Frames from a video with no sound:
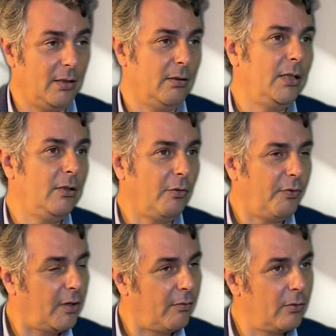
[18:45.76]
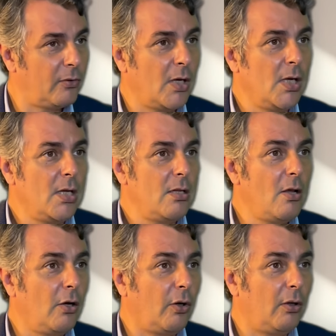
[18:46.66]
in the favors.
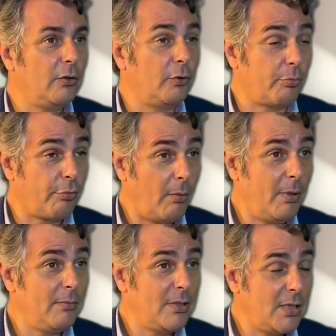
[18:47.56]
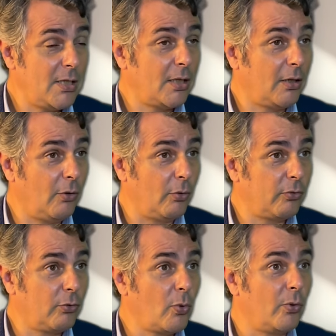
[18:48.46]
Now, the problem here
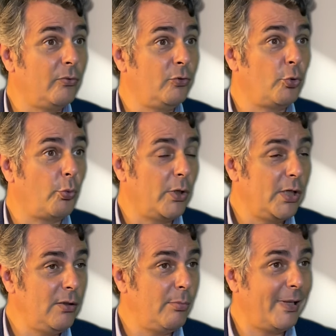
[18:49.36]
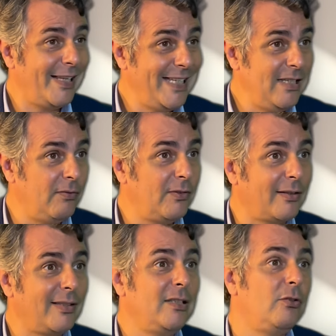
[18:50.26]
also, do we really believe
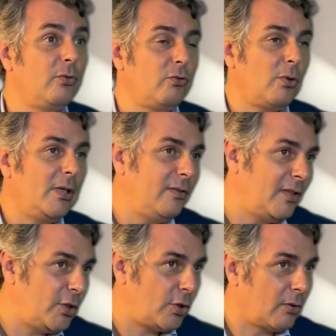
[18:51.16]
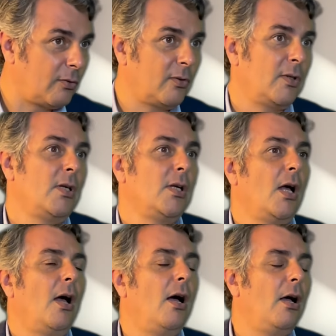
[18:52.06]
that industrializations
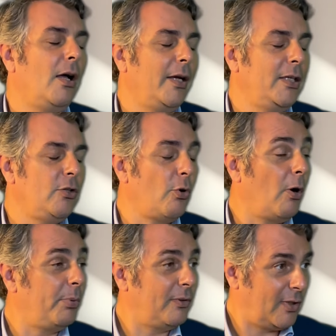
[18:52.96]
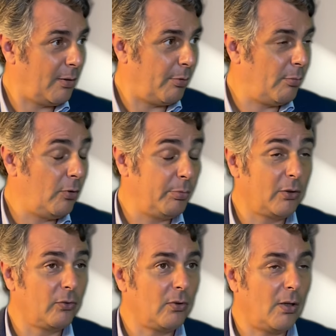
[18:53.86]
in Europe is capable?
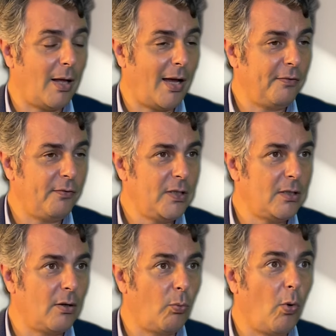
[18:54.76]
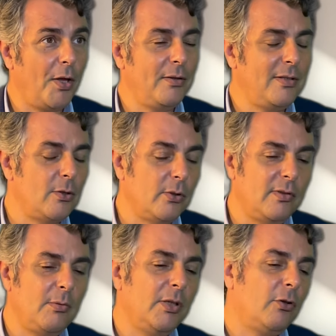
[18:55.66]
Because I think the
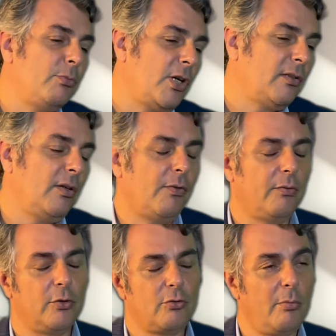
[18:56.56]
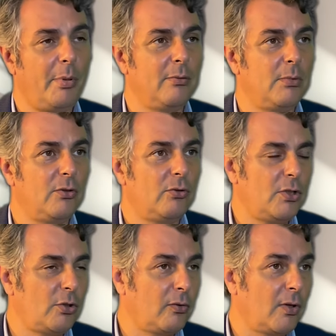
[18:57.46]
ultimate objective of the Trump
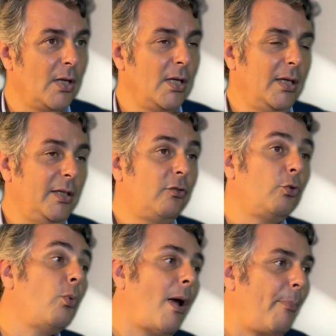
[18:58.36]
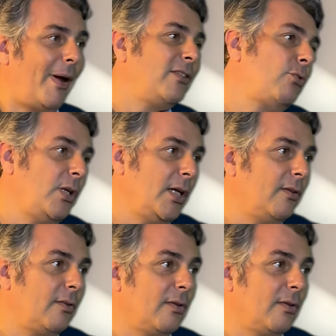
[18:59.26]
administration is to repatriate